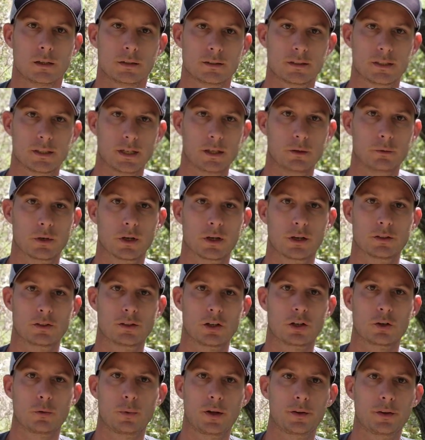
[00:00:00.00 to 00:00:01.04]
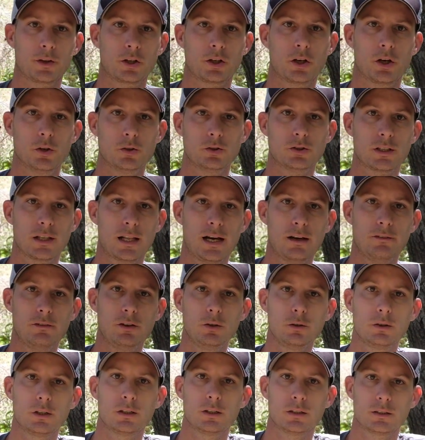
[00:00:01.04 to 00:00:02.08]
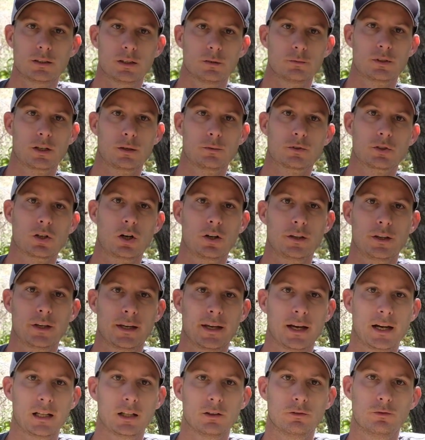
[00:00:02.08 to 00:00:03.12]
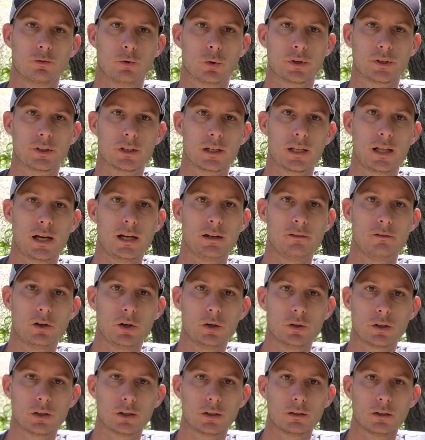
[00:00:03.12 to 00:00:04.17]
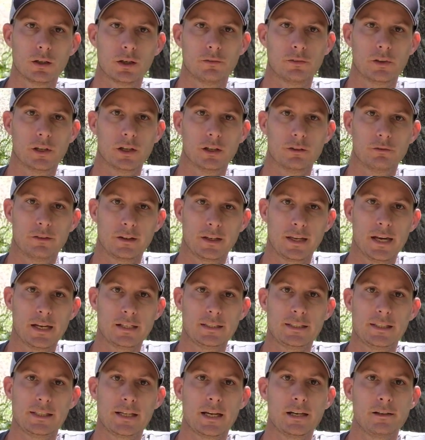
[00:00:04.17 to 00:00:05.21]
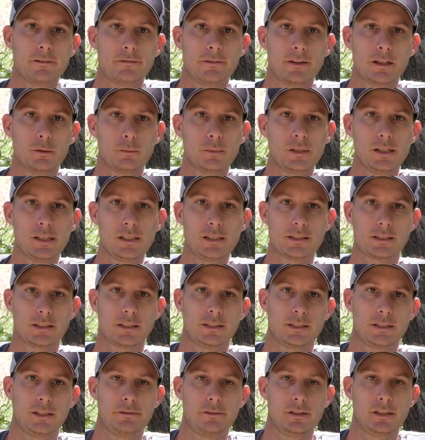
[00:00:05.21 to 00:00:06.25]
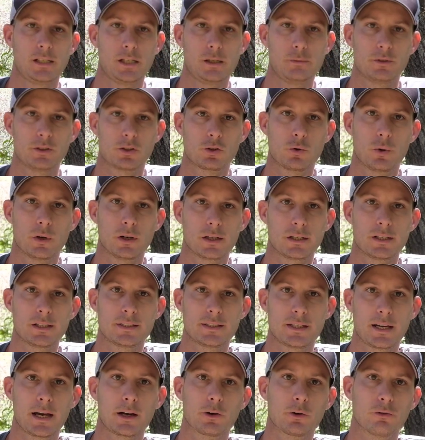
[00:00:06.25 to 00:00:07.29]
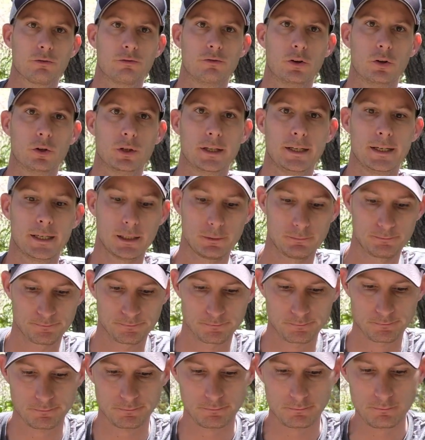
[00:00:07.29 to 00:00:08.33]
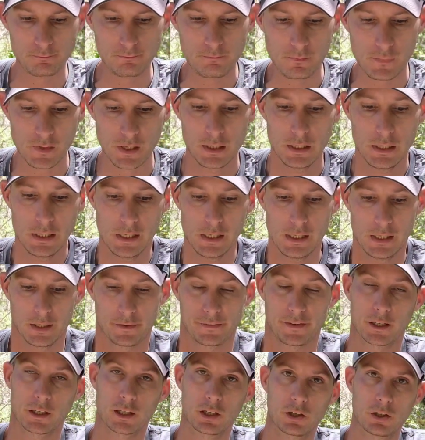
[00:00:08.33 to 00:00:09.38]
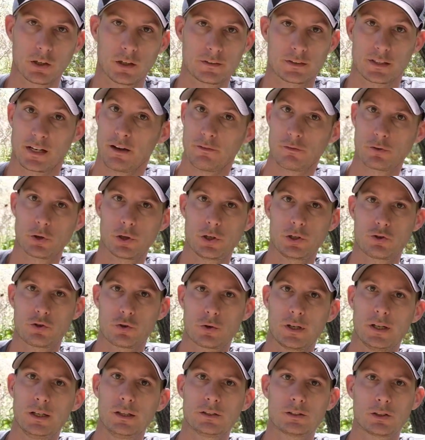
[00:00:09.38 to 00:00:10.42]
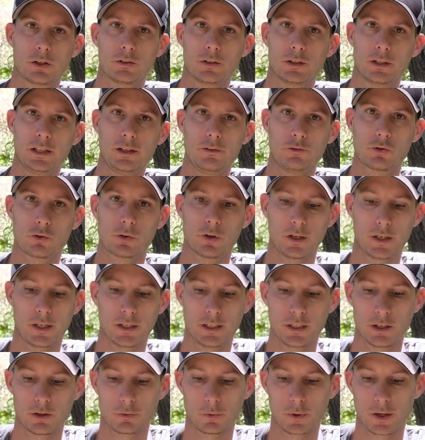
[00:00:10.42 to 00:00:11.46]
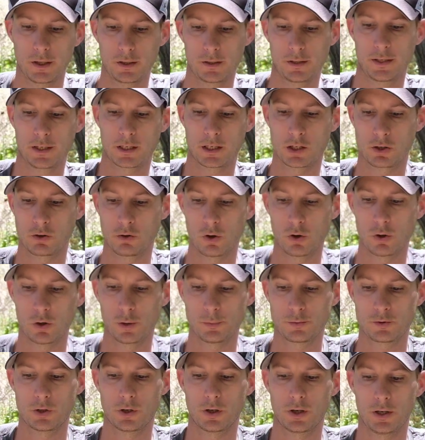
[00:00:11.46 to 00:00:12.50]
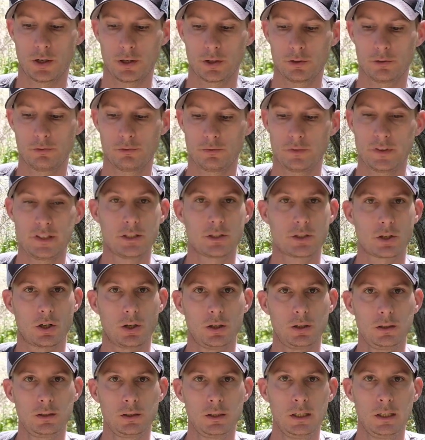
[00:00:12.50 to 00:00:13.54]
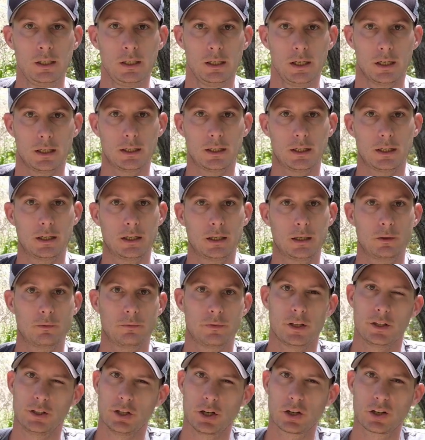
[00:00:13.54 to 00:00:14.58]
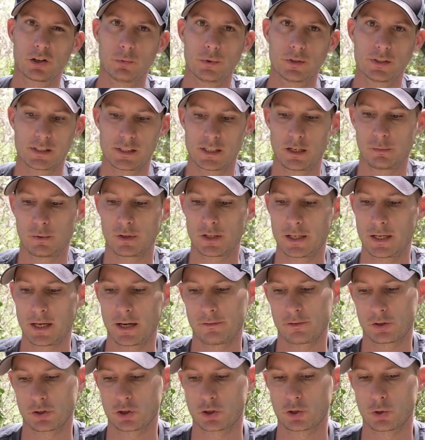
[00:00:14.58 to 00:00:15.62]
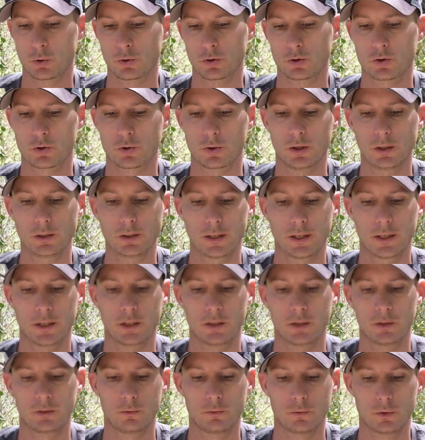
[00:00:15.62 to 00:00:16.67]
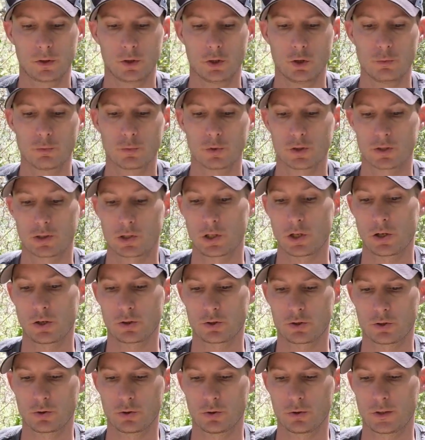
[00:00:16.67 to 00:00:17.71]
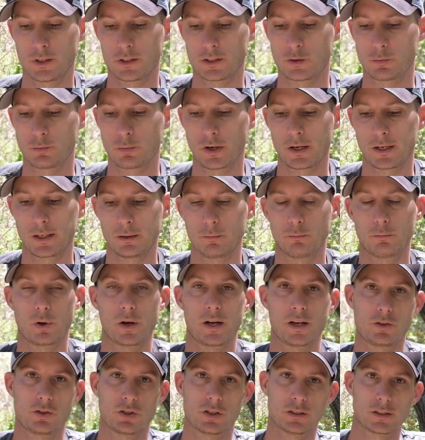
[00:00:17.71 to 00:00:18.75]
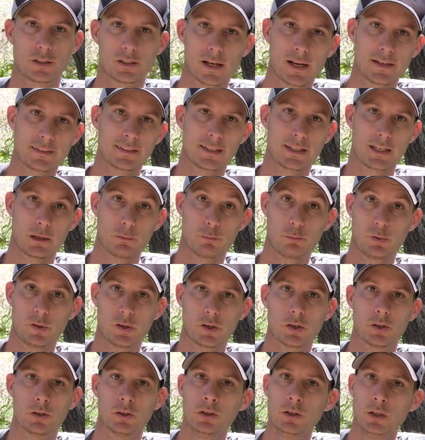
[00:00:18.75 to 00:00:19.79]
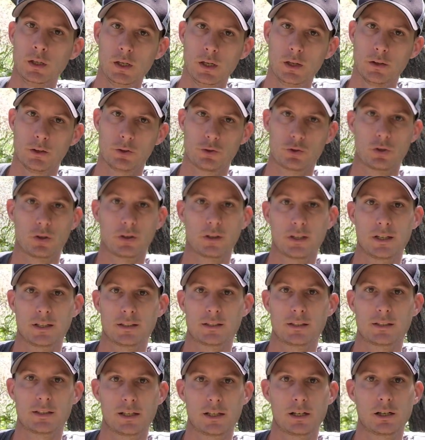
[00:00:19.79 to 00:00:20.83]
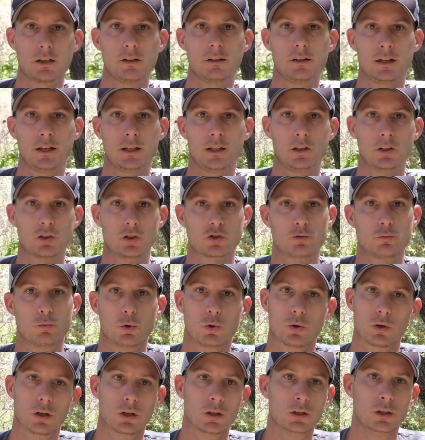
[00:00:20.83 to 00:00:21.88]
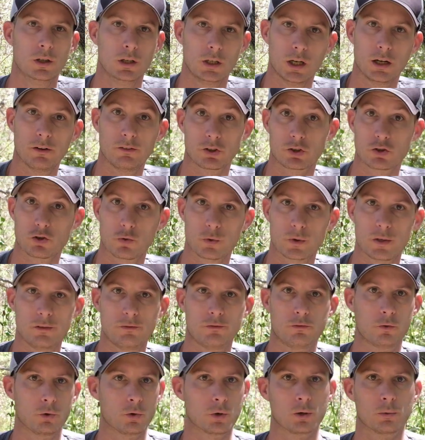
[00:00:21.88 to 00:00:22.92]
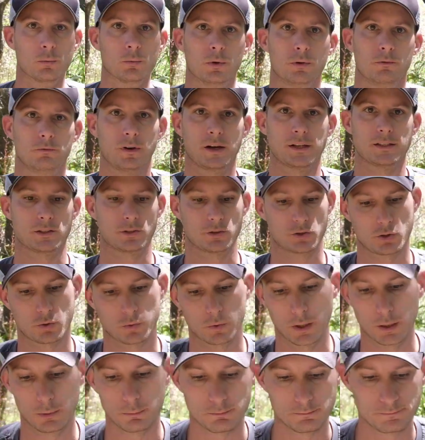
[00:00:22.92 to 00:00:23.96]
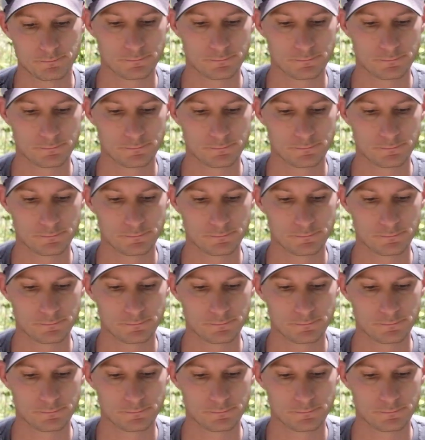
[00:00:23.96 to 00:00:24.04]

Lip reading: Today we're going to talk about the coast live oak, sometimes called the California live oak of the Fagaceae family. Scientific name is Quercus agrifolia. It's an evergreen tree, so the leaves are on it year round and they can grow up to 100 feet tall. The younger ones typically have a short trunk and numerous large crooked spreading branches. As they get bigger, the trunk gets thicker and it looks more of a tree form, vice a shrub.